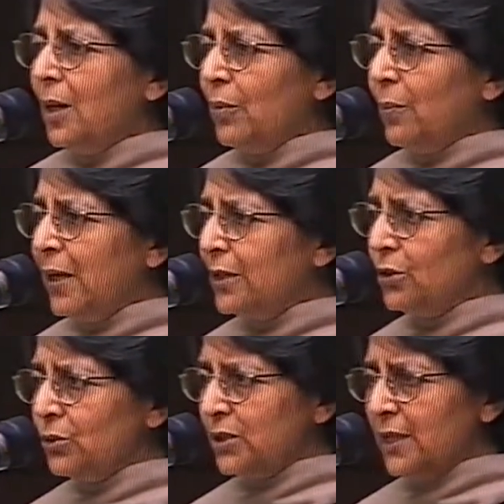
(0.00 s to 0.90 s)

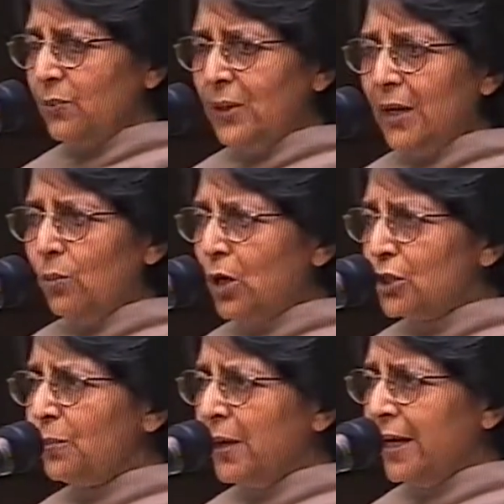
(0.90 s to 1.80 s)
Brabantio said, well, I
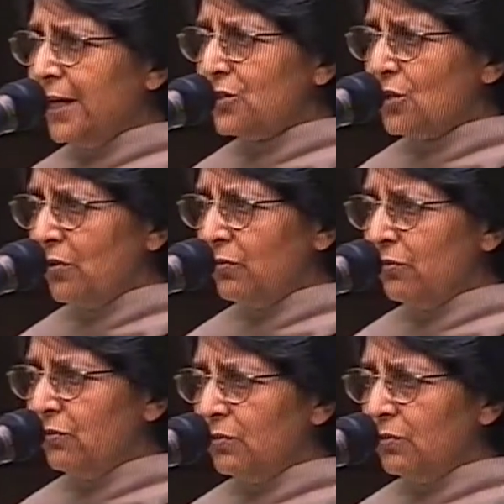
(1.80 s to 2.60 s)
wash my hands off